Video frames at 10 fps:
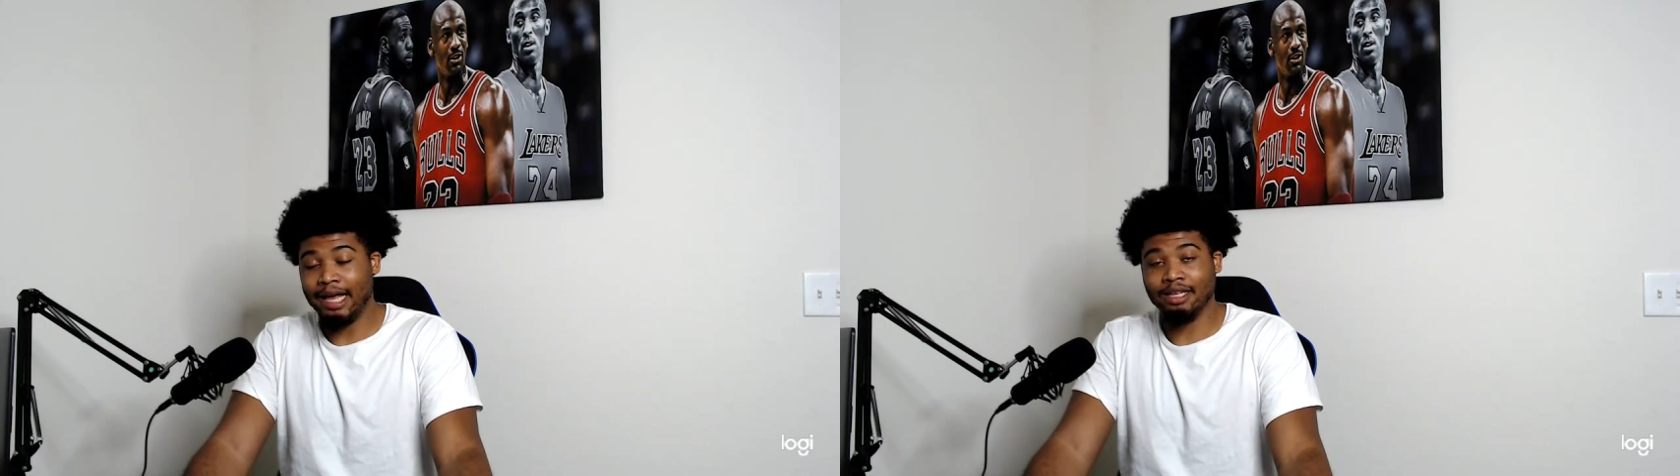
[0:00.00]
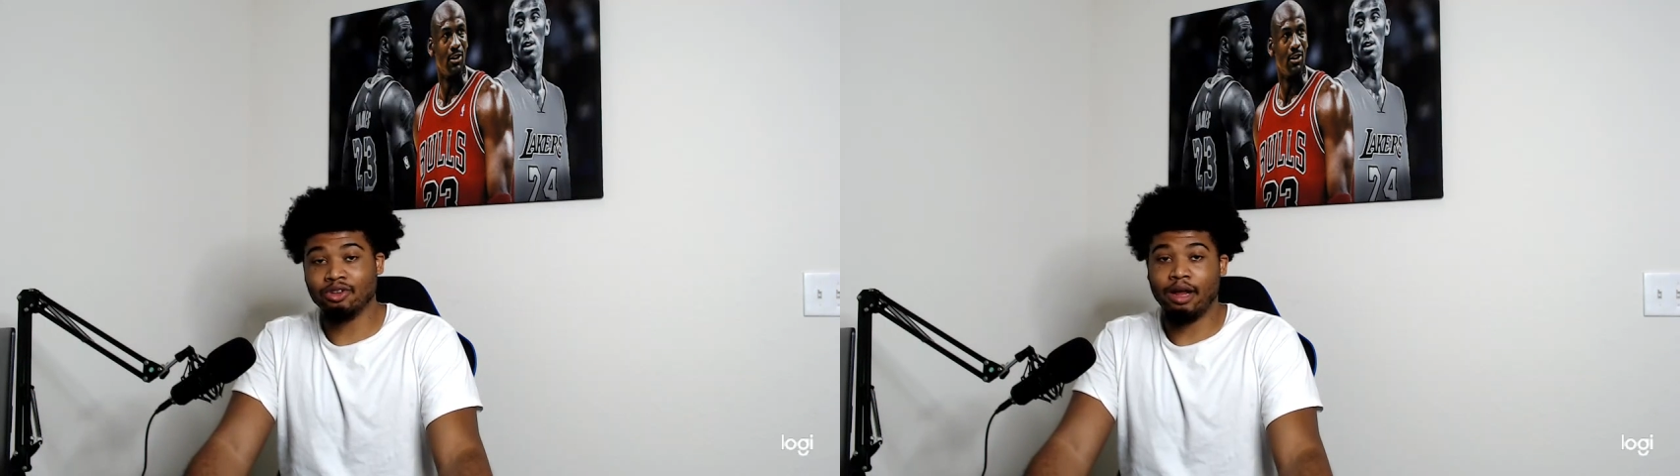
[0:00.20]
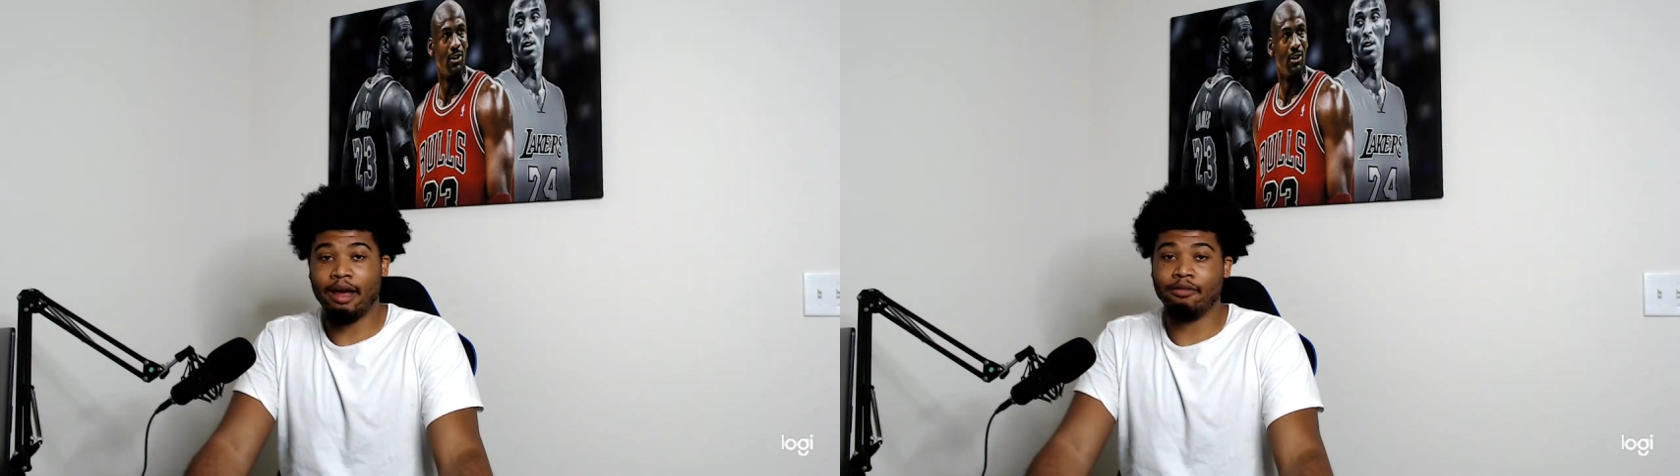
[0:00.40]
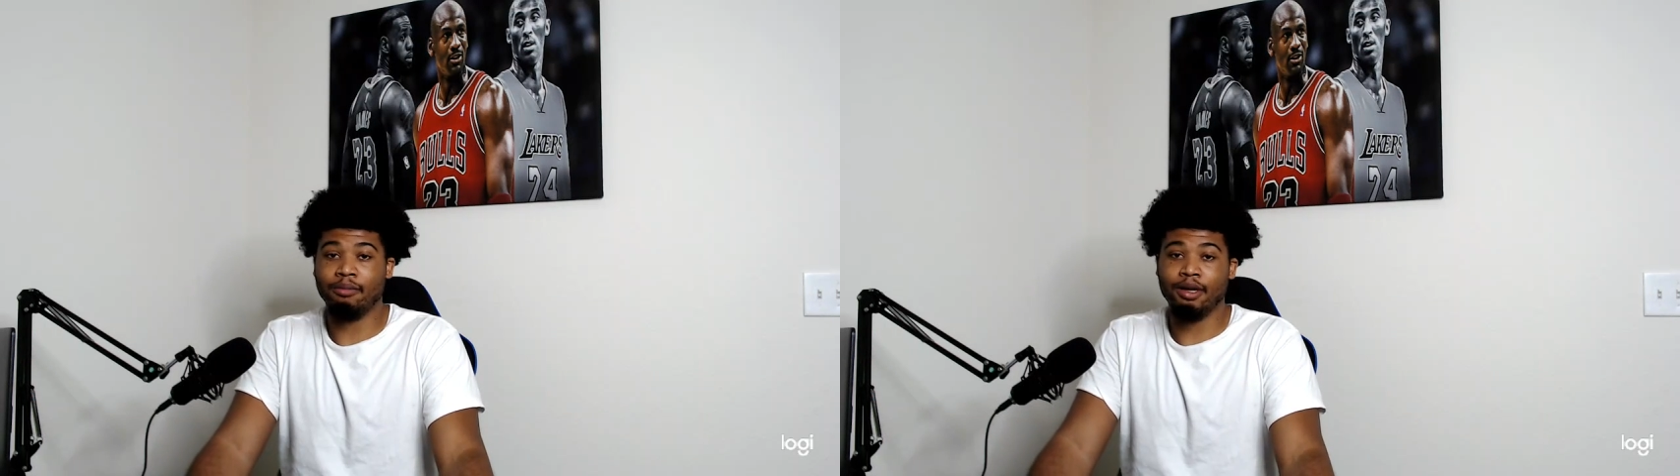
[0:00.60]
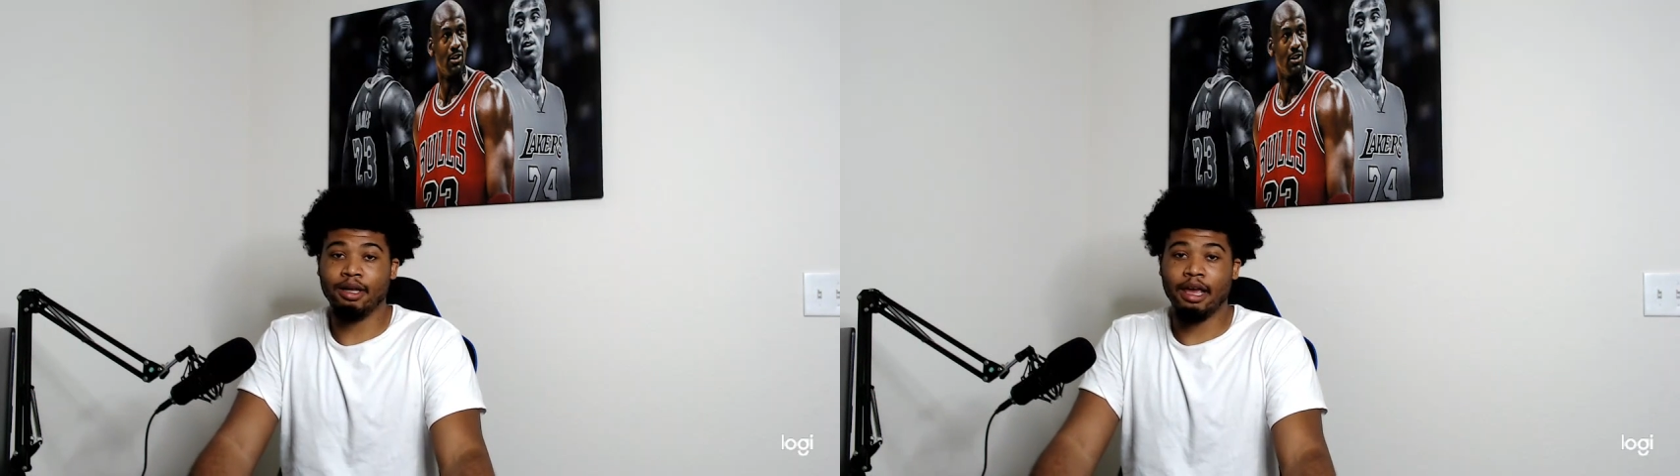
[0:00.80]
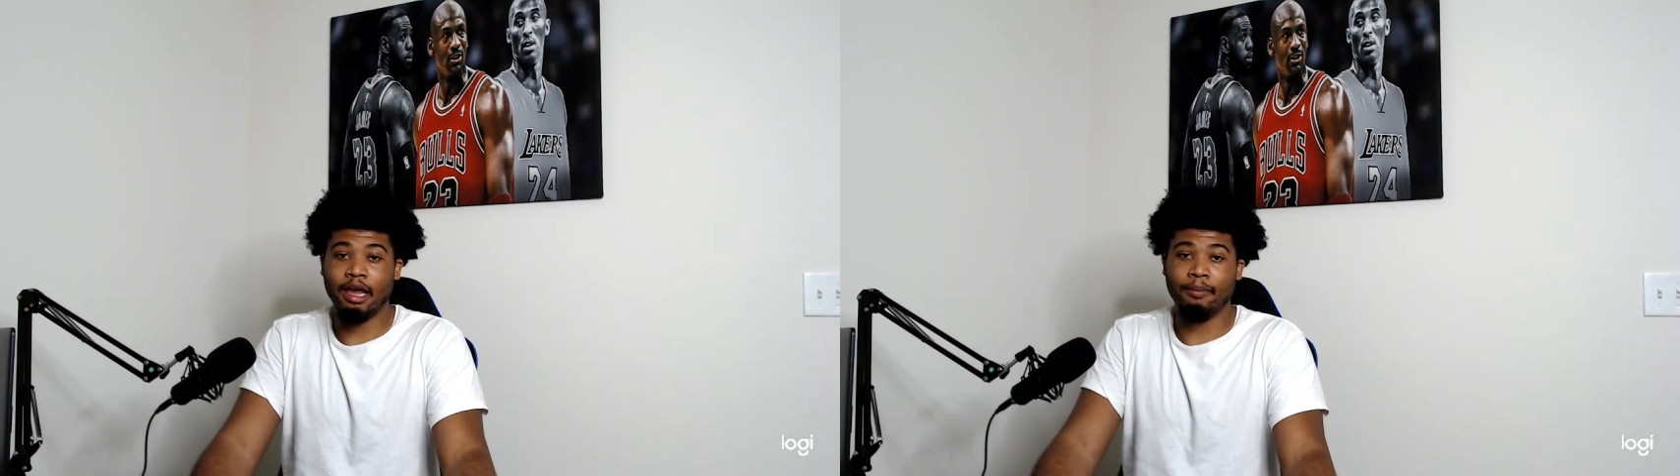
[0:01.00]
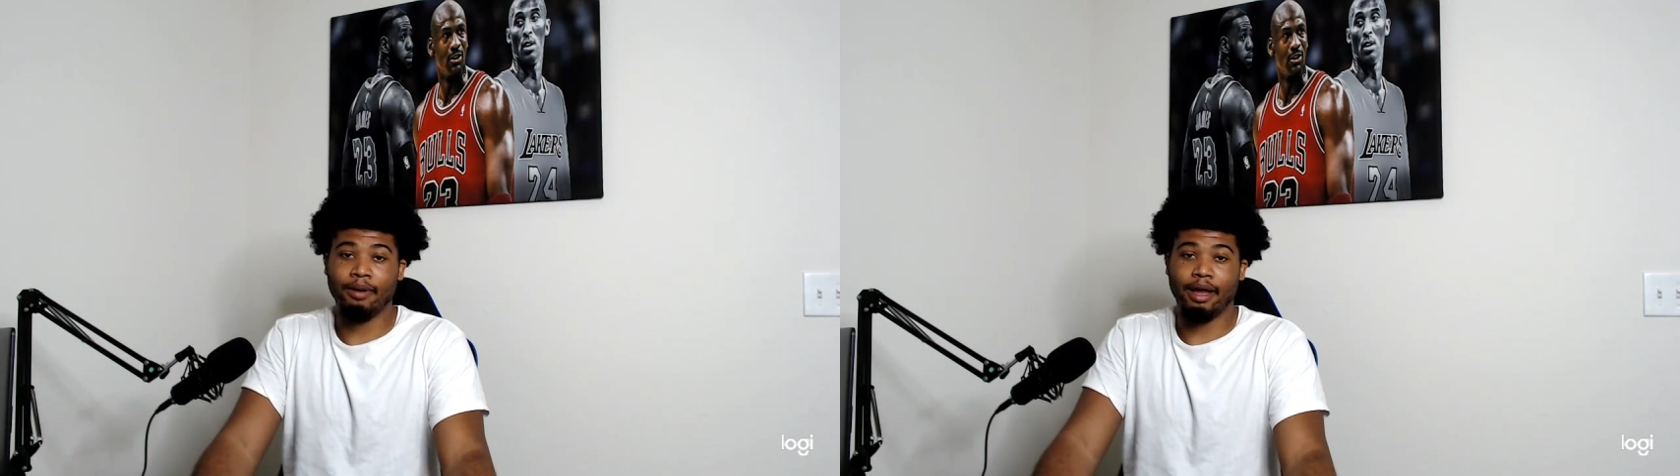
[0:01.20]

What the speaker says: is going to have to be the game plan.